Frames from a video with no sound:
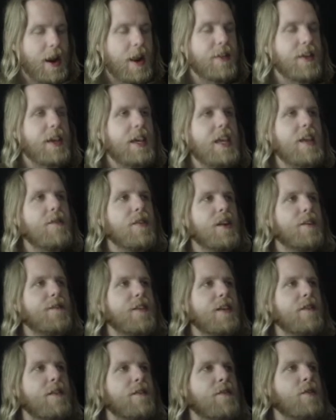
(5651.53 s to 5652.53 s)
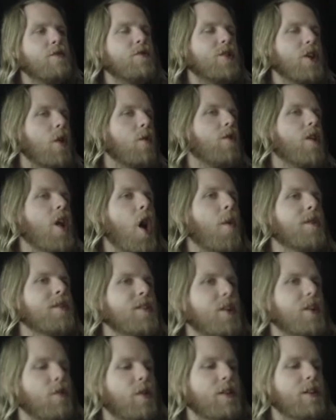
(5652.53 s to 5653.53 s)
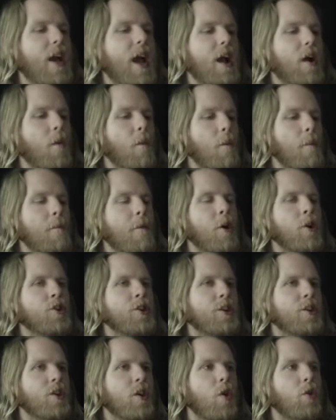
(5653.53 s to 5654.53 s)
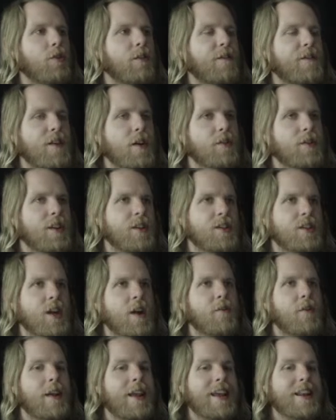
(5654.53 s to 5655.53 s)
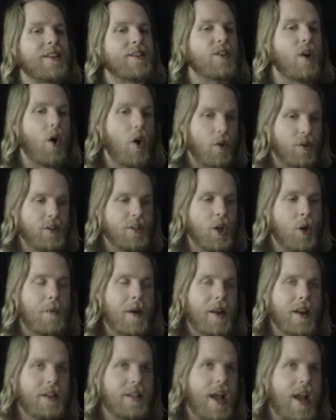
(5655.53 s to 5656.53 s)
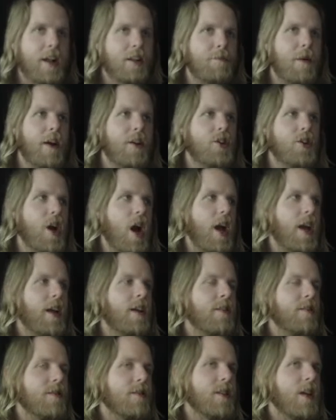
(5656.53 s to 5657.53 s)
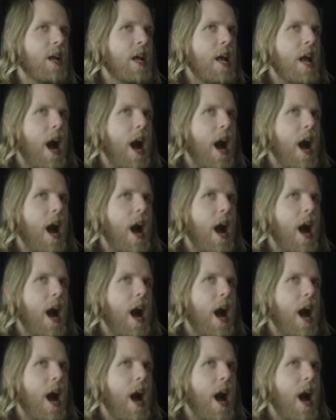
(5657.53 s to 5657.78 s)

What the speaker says: And I think even if you don't know it's under attack, marching to Golden Field and discovering it has also been attacked by giants,